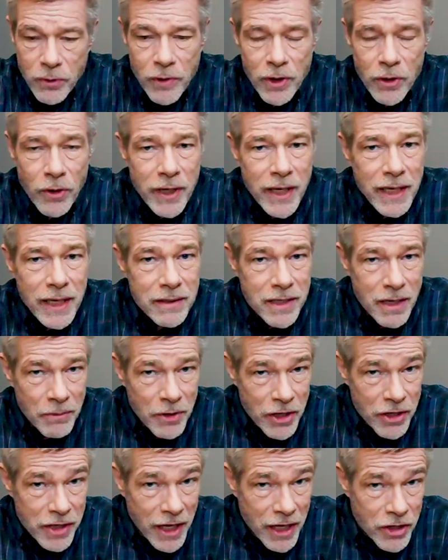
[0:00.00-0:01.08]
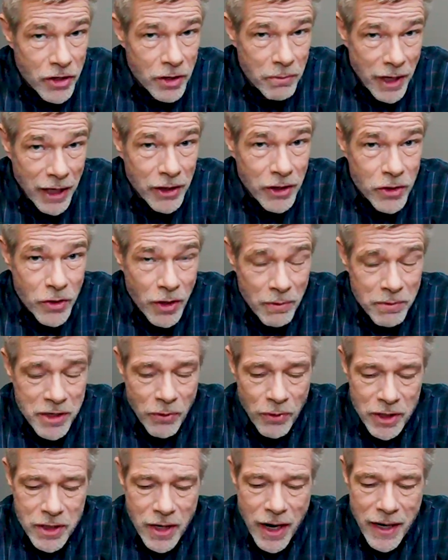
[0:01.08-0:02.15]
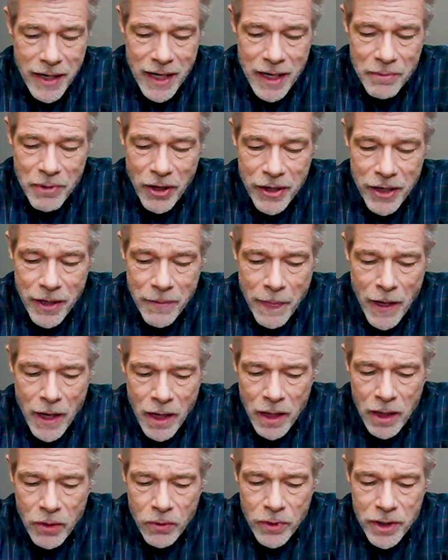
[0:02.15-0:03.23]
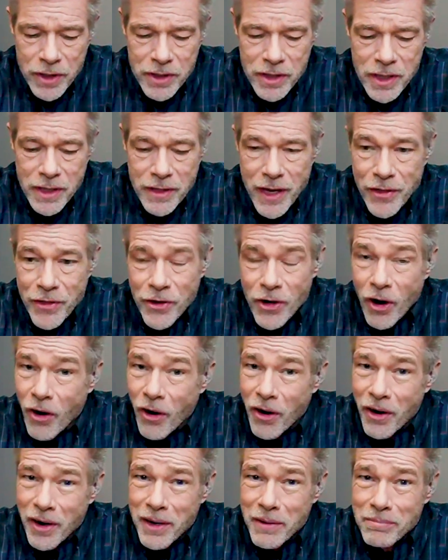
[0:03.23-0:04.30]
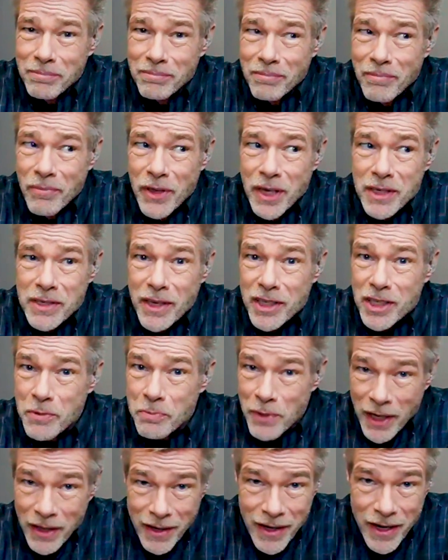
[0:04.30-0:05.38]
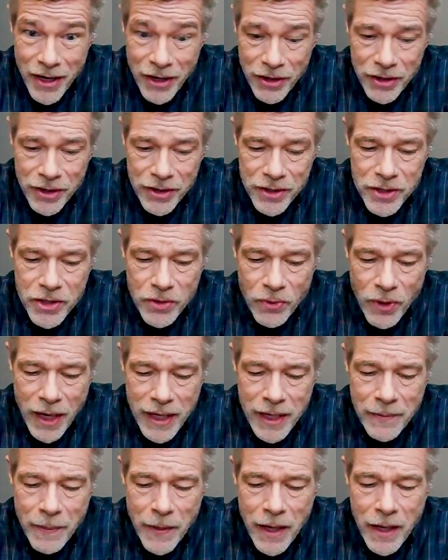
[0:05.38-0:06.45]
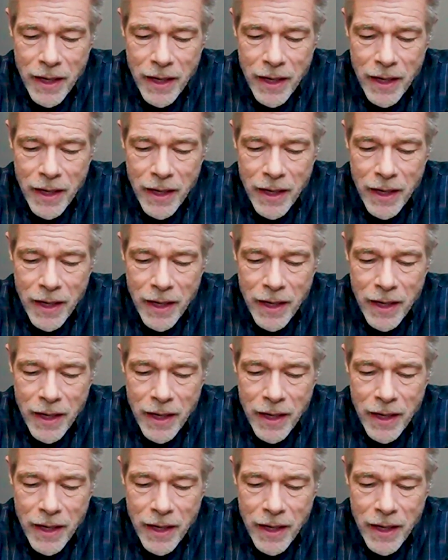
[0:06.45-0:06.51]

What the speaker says: we look at some of these ancient manuscripts that we're talking about here, we see that there are things like spelling errors, right?